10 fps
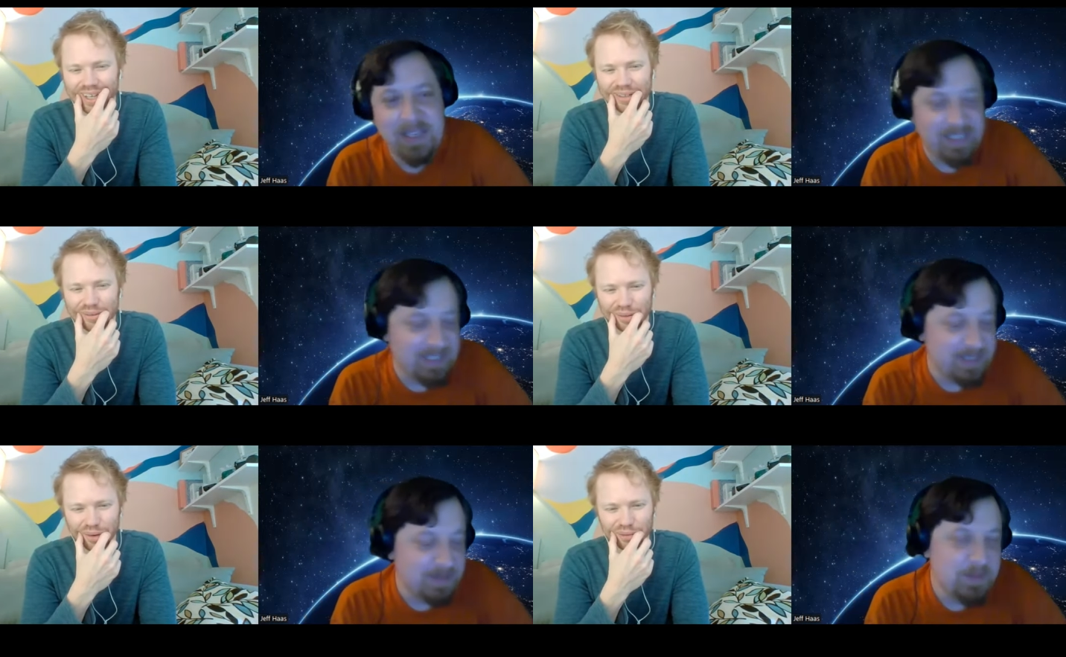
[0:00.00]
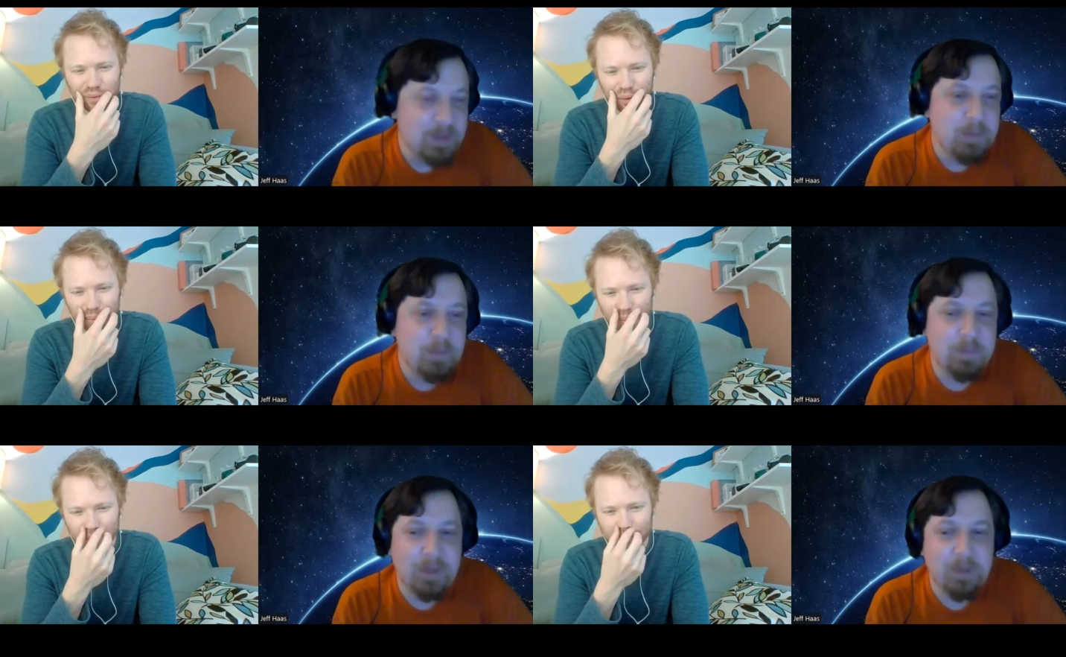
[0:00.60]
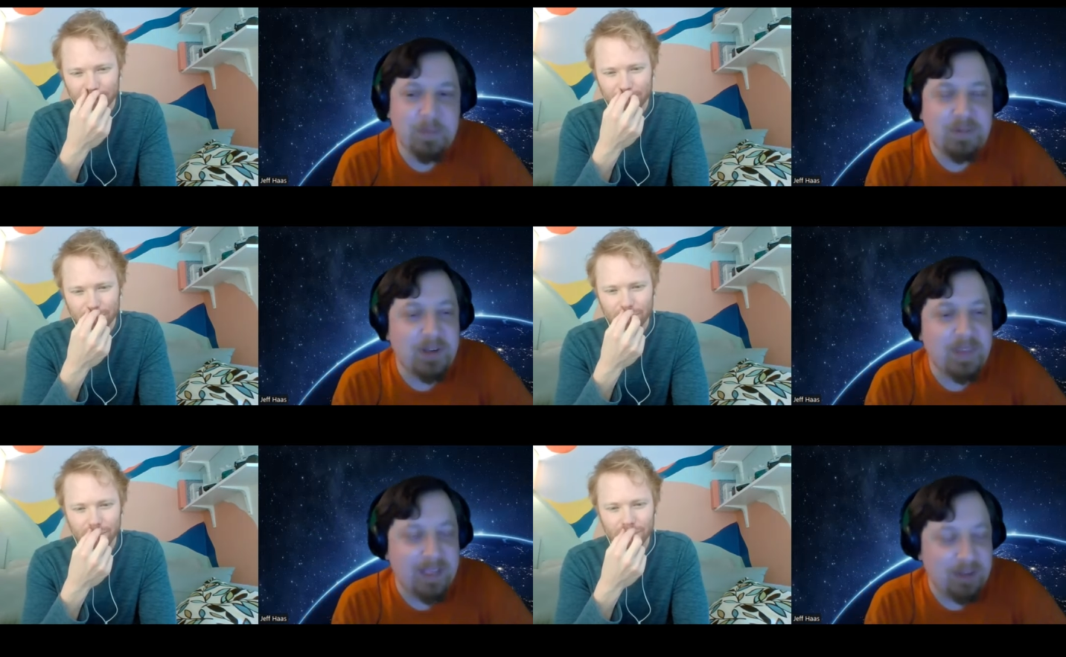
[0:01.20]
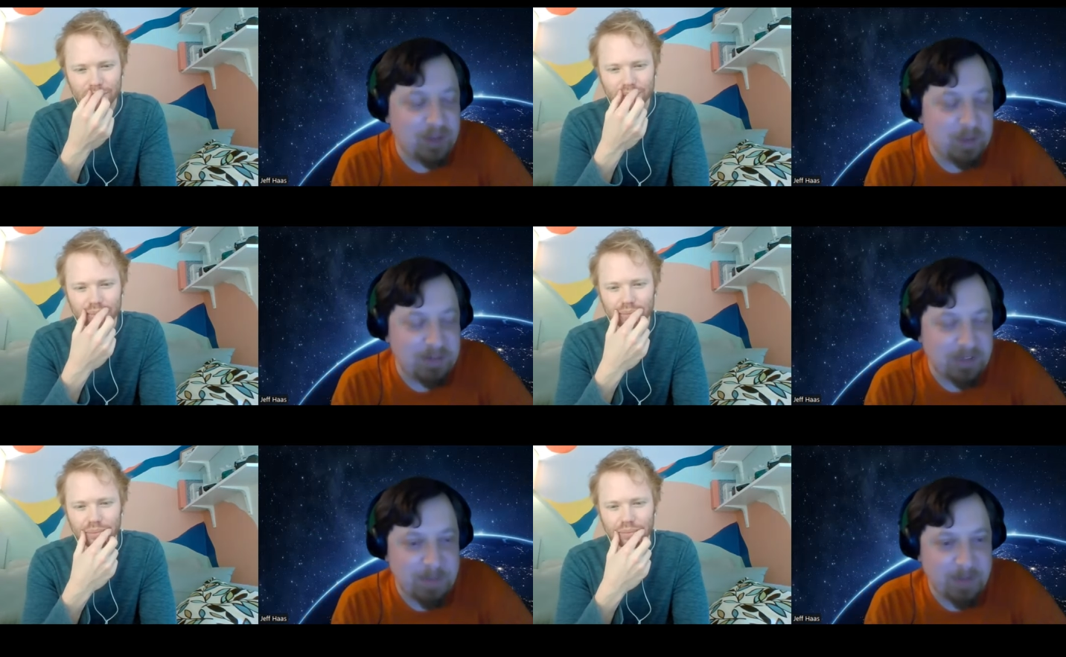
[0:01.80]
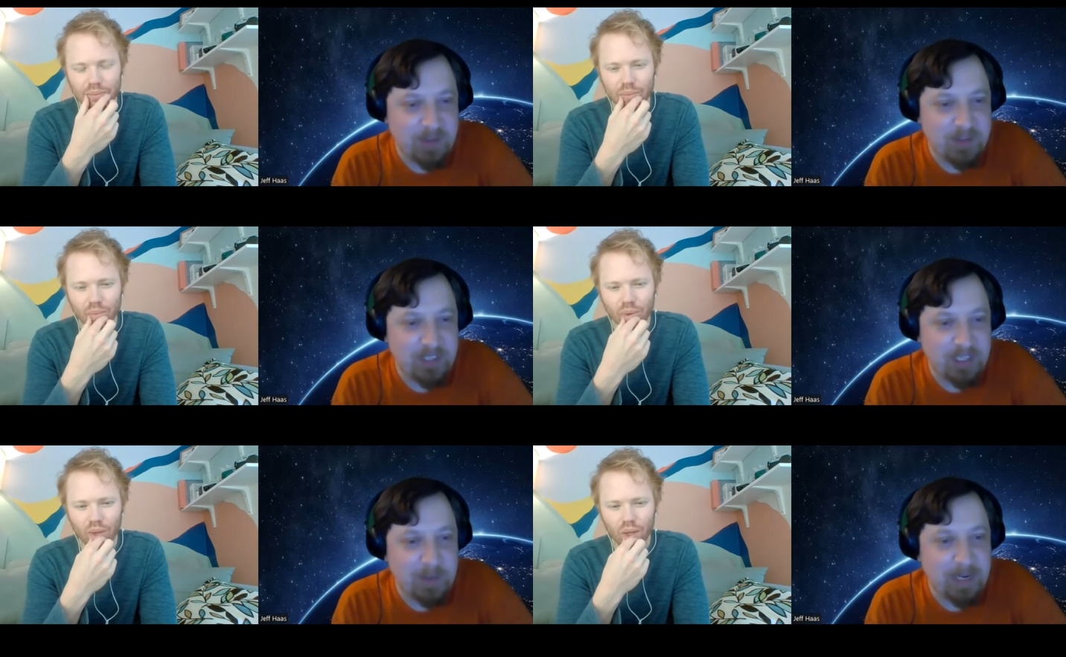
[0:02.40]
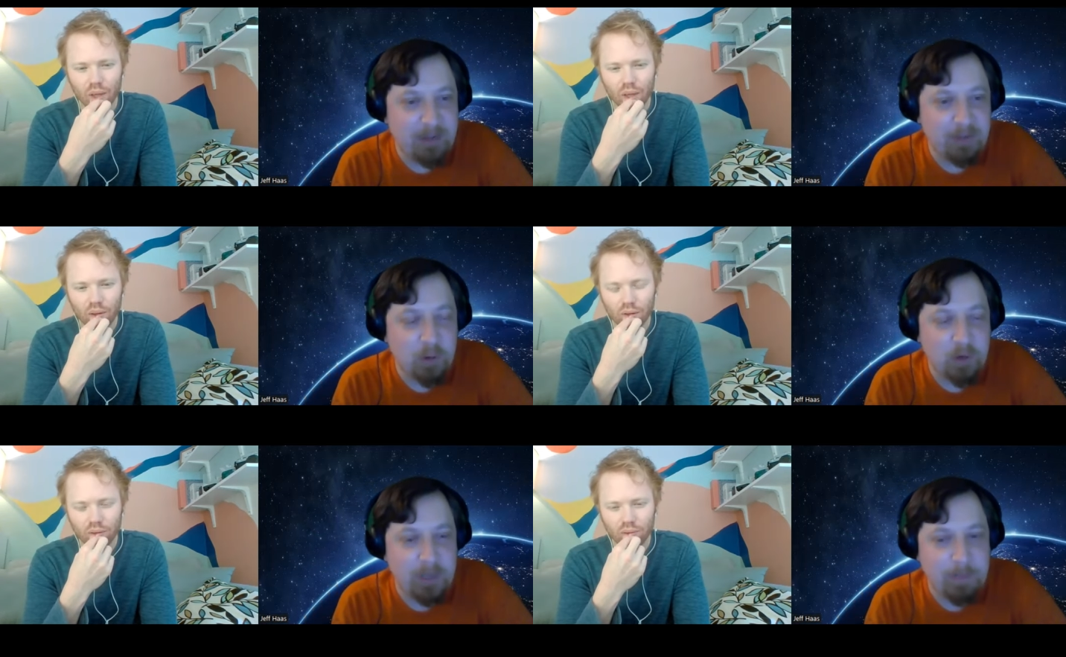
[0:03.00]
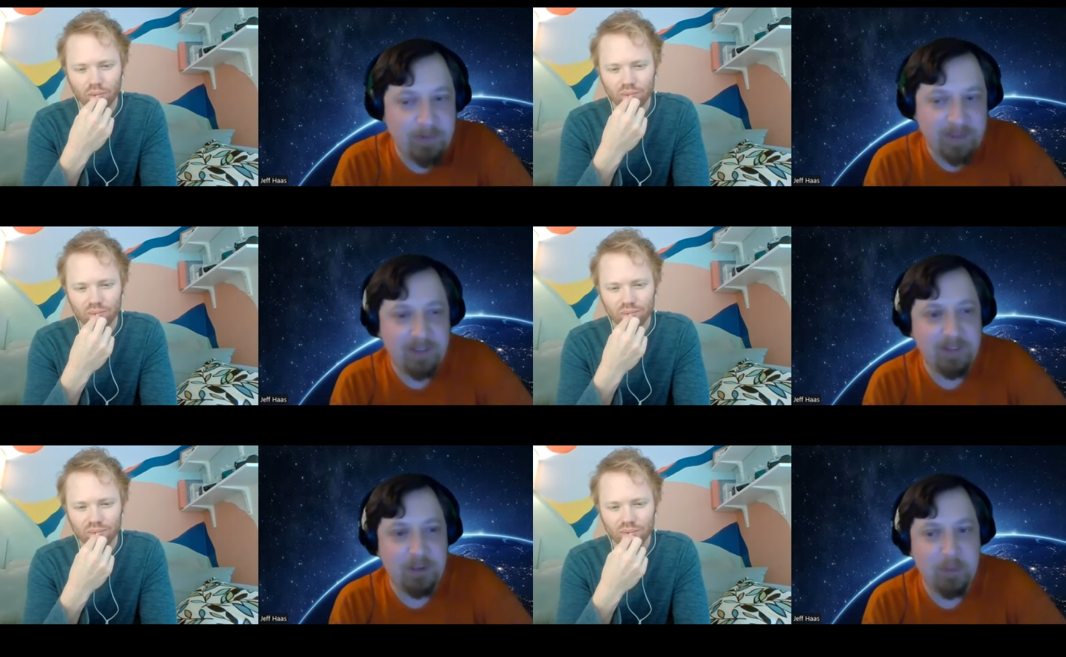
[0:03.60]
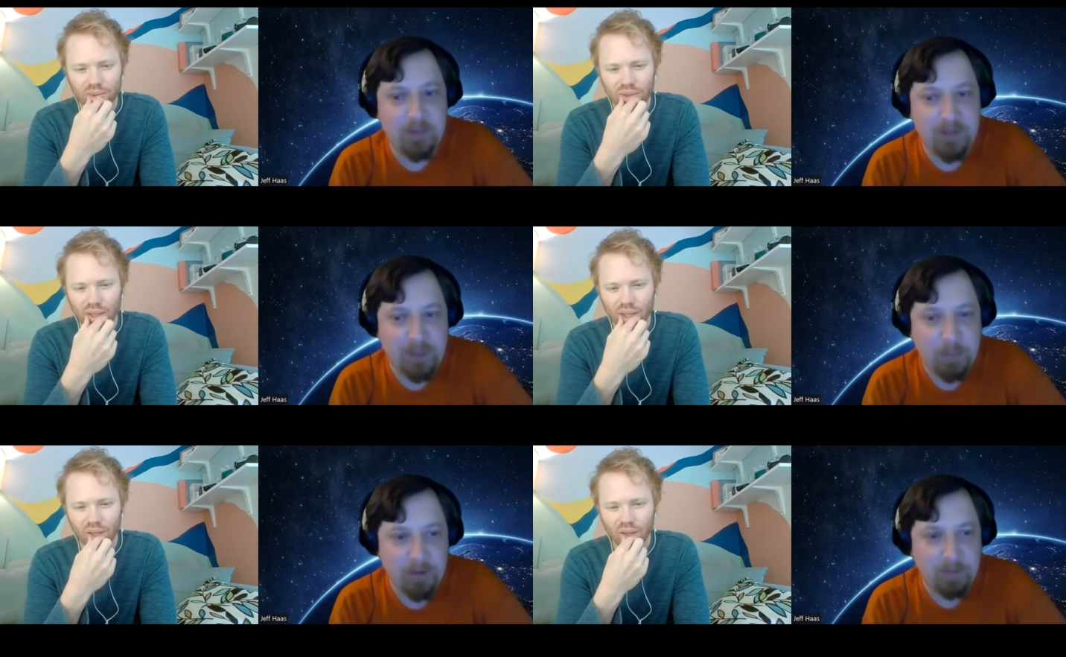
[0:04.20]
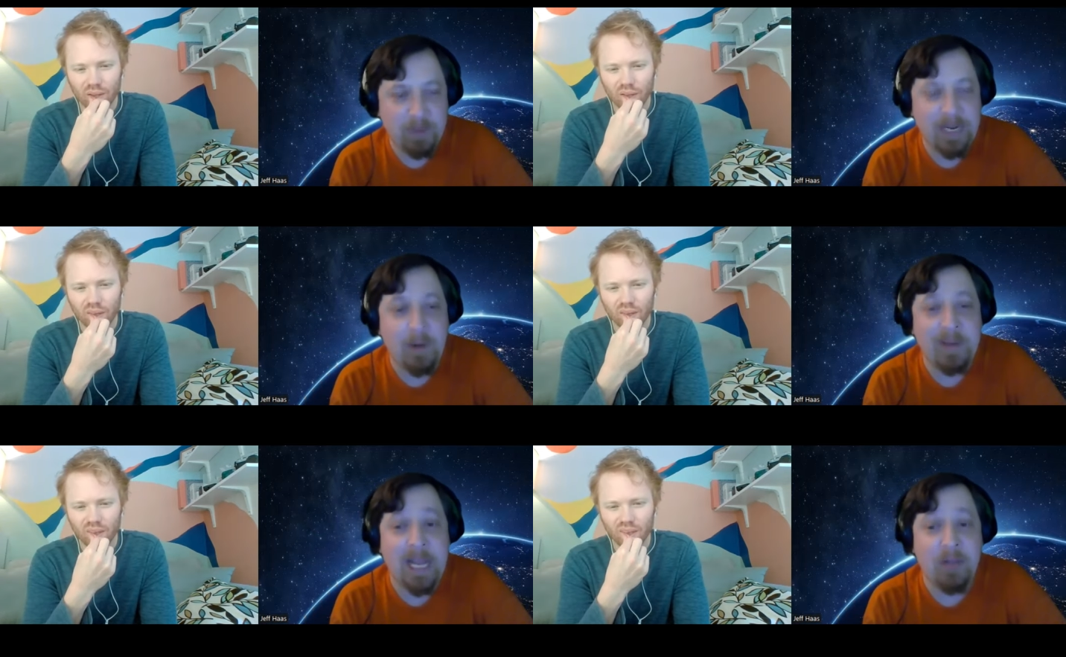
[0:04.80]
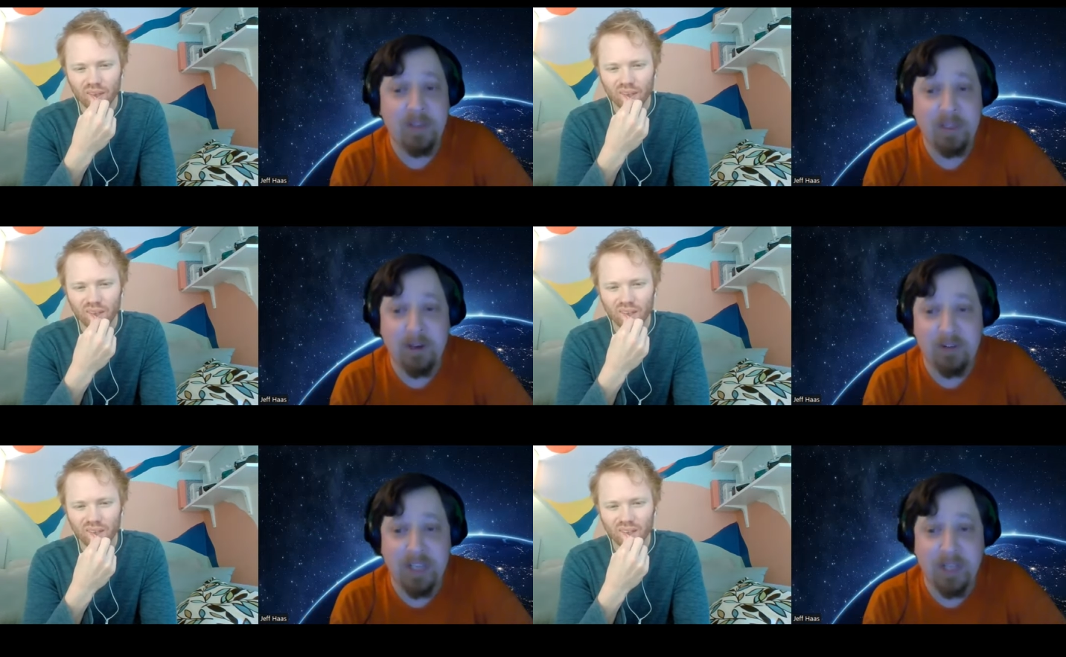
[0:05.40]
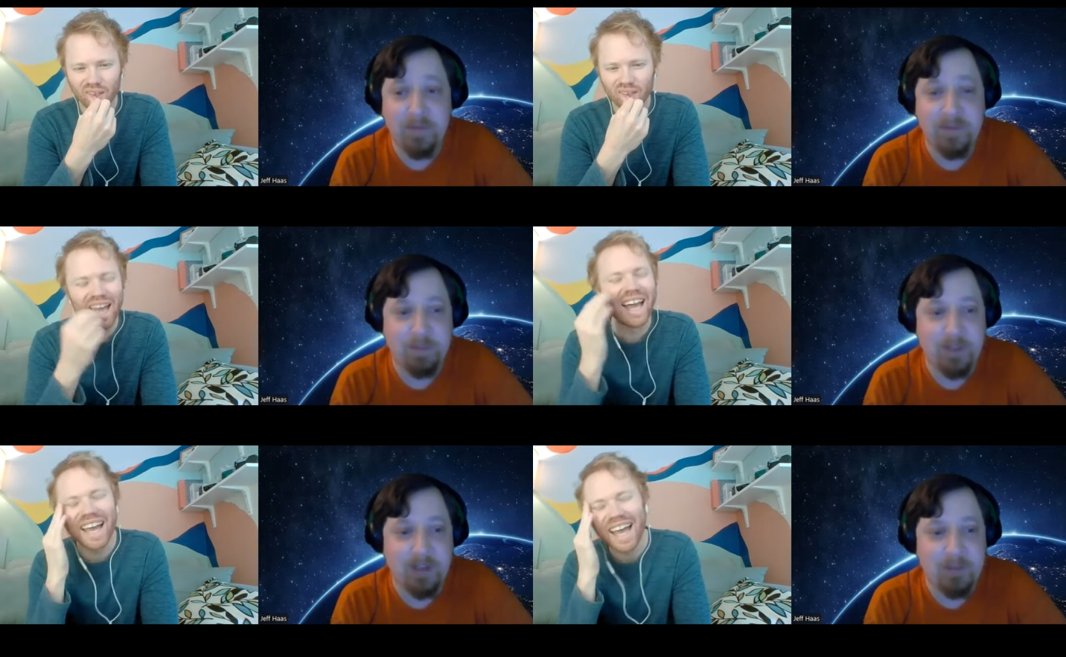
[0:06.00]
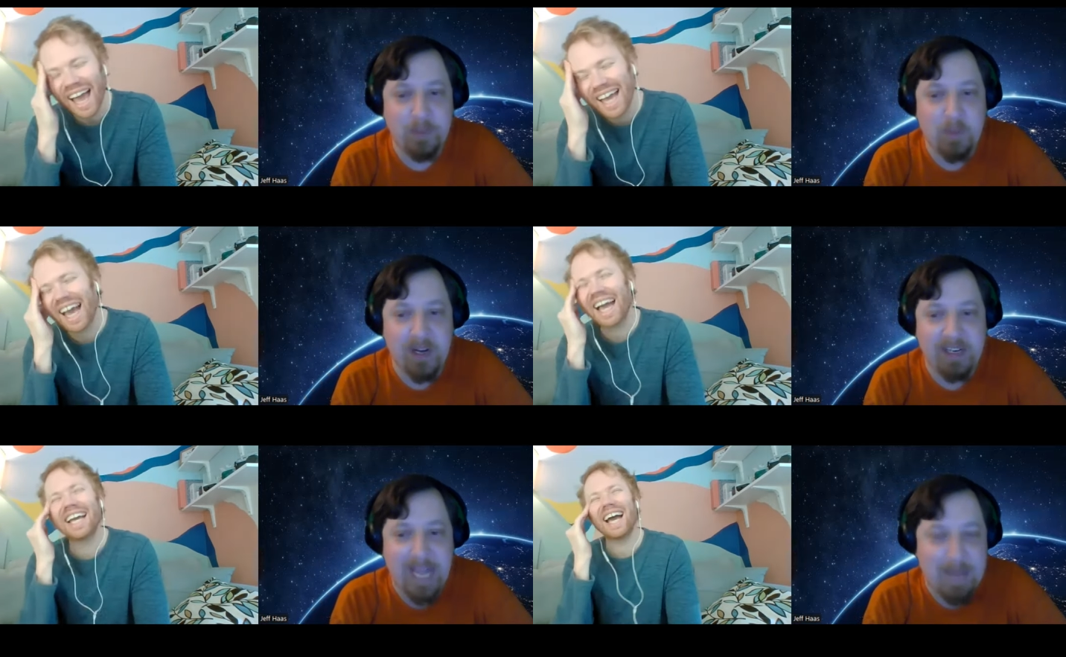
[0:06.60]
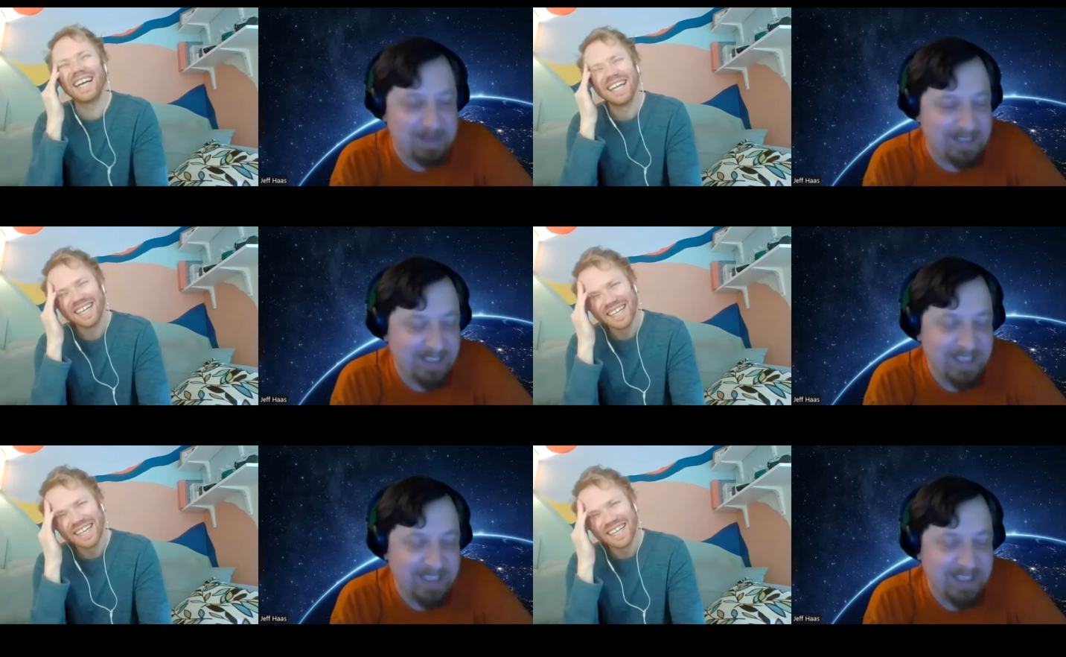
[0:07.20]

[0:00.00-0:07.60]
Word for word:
Speaker 1: uh, going for. Well, sir, thank you so much for coming on the show. I look forward to Imperfect season two, which we're we're now announcing ourselves because we want it to happen.